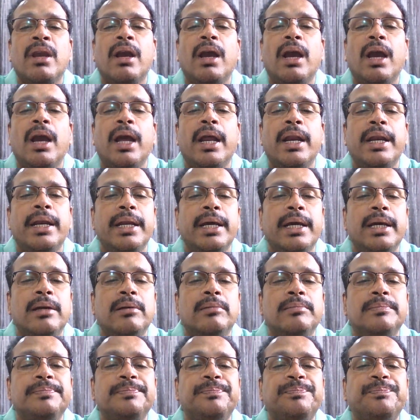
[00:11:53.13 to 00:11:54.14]

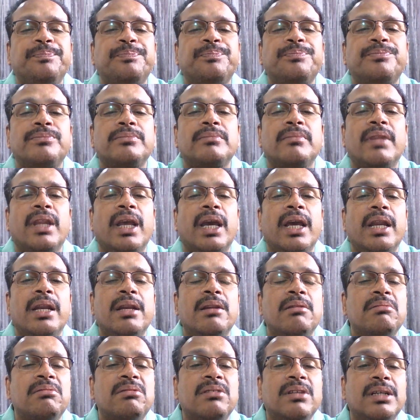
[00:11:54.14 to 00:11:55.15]
And
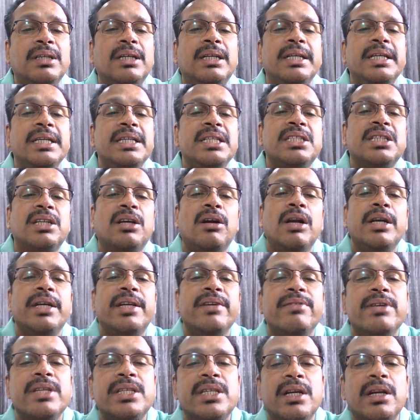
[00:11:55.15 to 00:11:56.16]
then third is
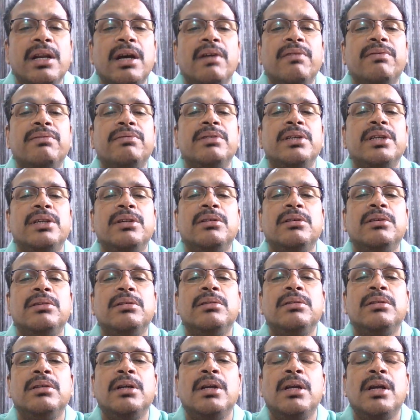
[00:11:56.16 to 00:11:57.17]
cultivation of, you
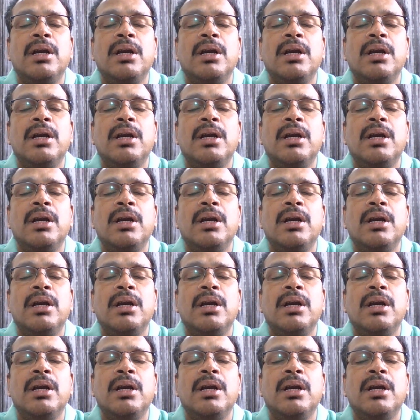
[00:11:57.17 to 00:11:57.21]
know,